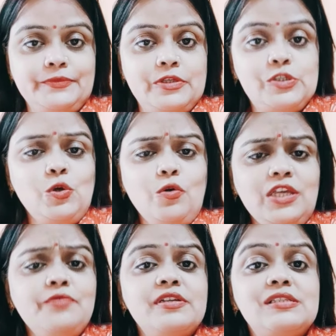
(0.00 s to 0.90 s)
So,
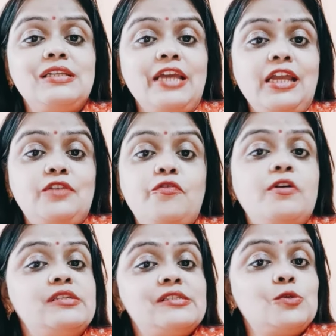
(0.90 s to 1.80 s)
he was late
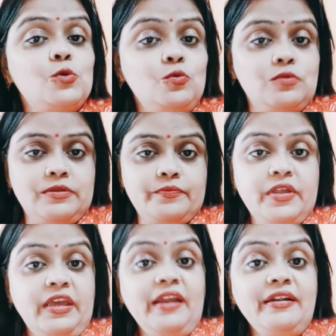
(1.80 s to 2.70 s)
for school.
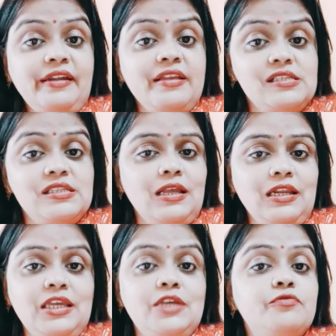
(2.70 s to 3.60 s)

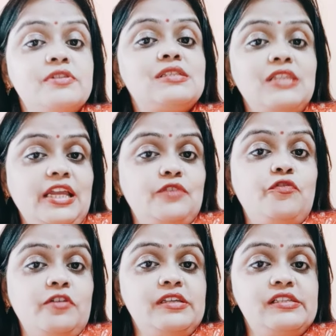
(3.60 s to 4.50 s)
Intentionally, he was late
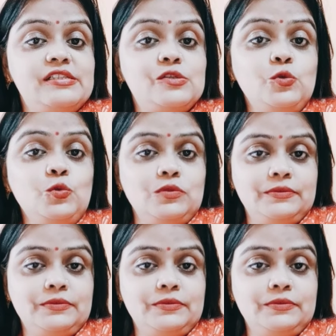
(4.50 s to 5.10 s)
for school.